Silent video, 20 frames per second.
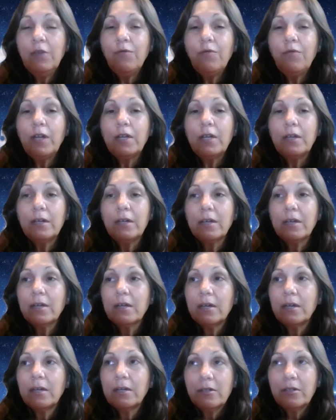even
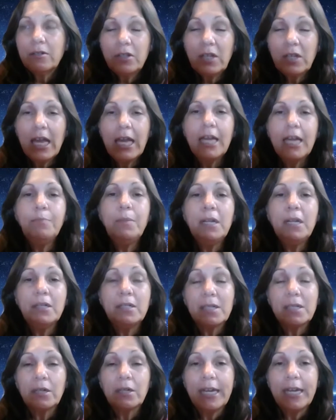ten
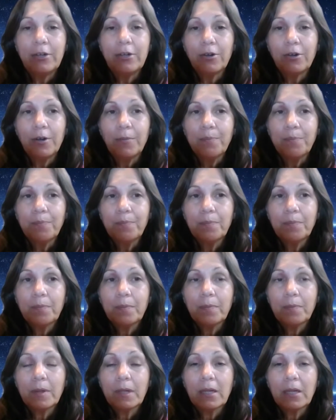minutes later,
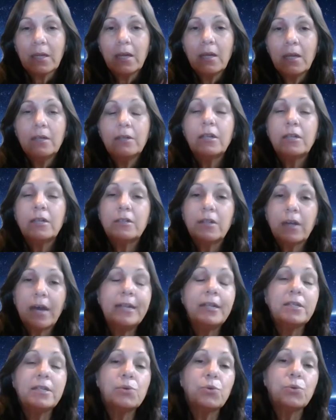the
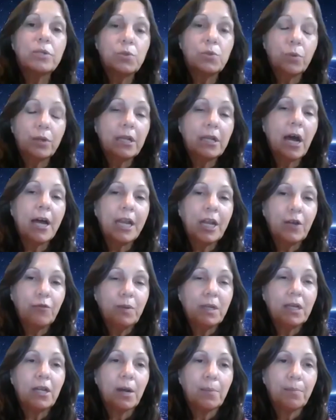dinosaurs would not have
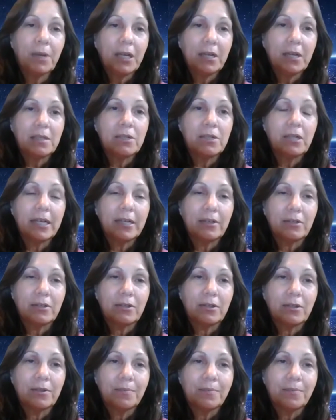become extinct.